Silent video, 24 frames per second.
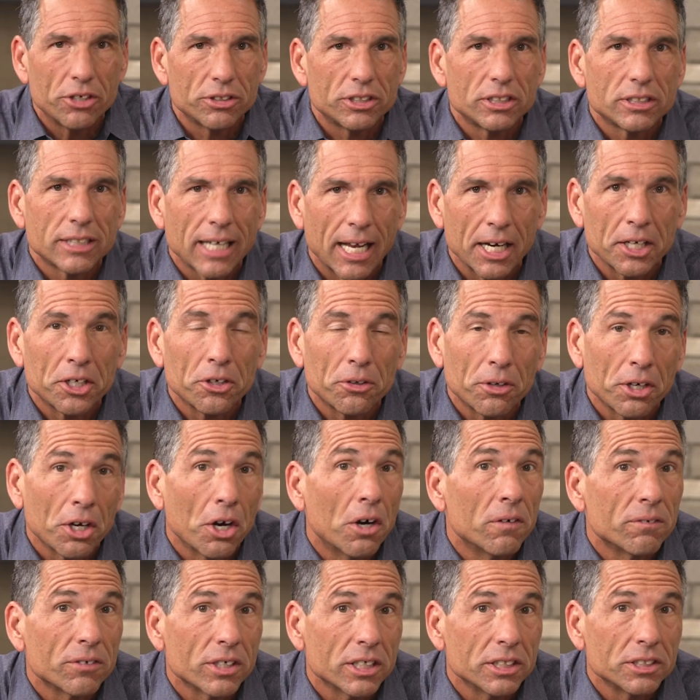just kind of going
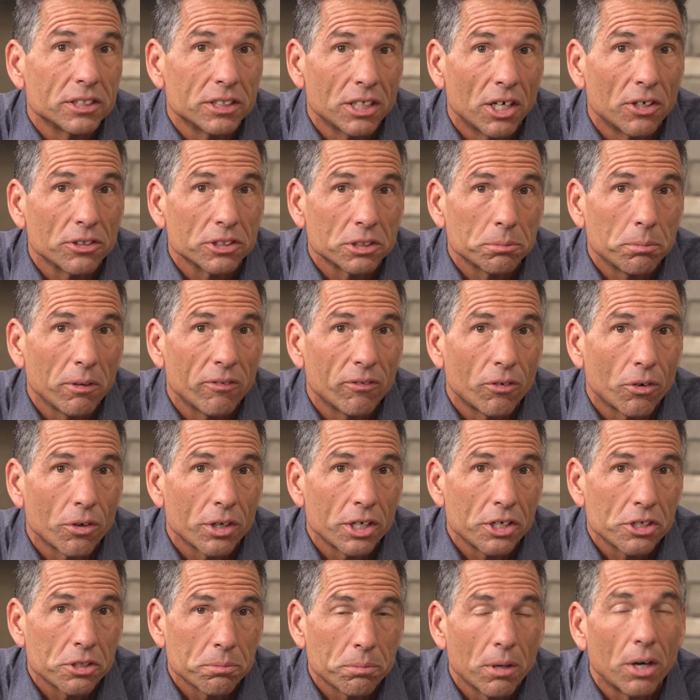over his notes before
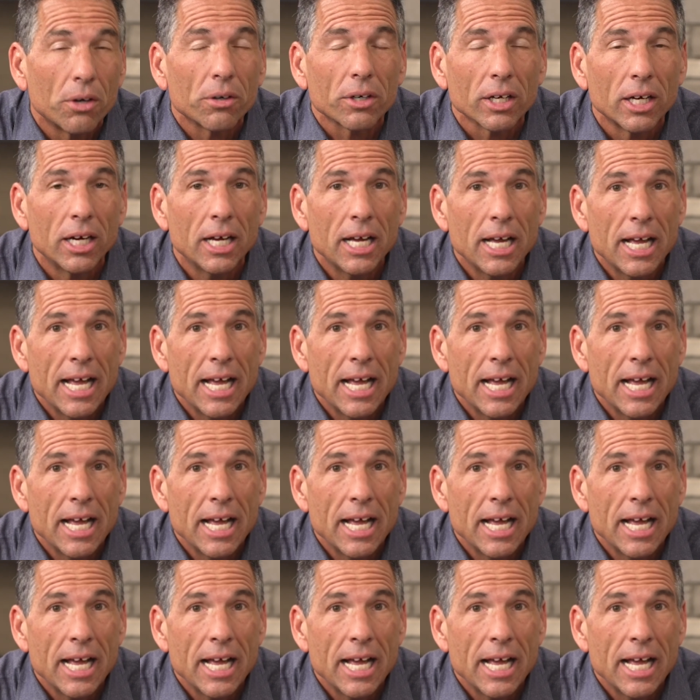he spoke.